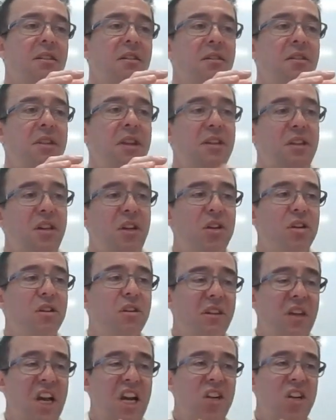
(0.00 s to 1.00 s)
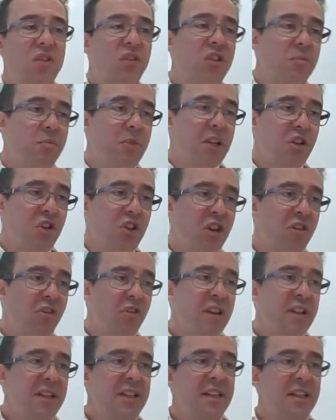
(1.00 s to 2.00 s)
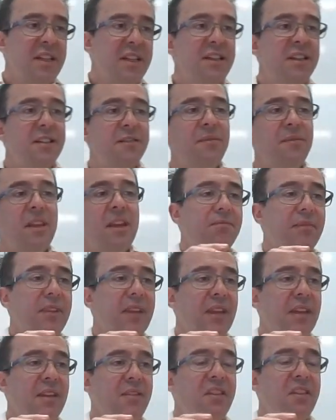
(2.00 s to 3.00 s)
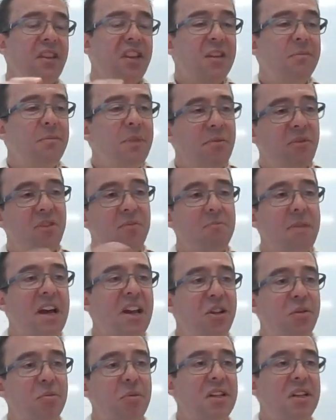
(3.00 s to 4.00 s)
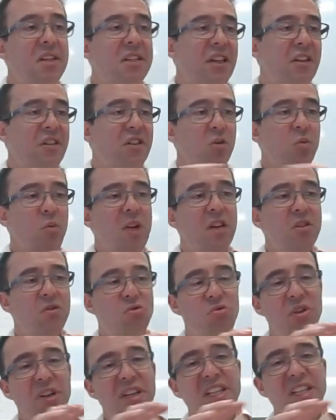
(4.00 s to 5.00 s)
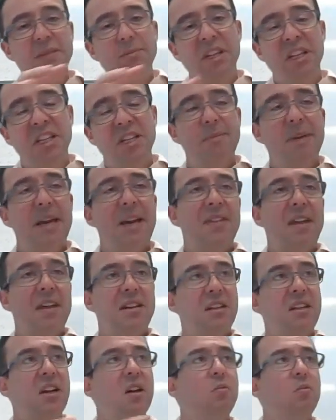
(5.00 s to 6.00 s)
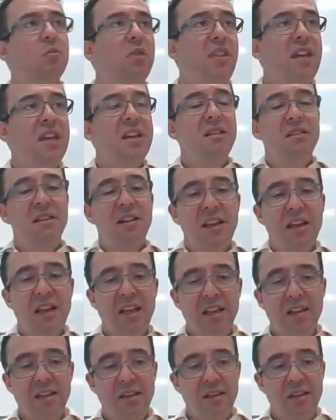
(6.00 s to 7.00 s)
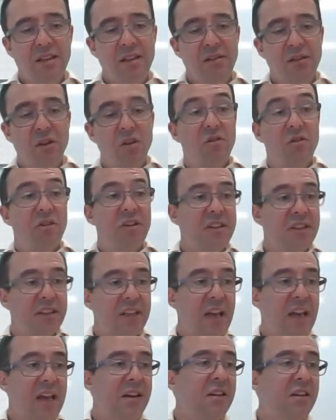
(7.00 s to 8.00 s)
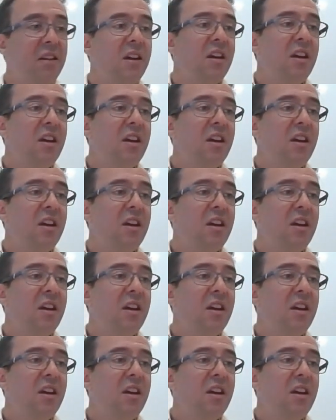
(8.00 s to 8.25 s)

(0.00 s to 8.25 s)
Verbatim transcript: the additional cash flow is being generated and the commitment of management is such that we can reasonably expect that to come within its tolerance again,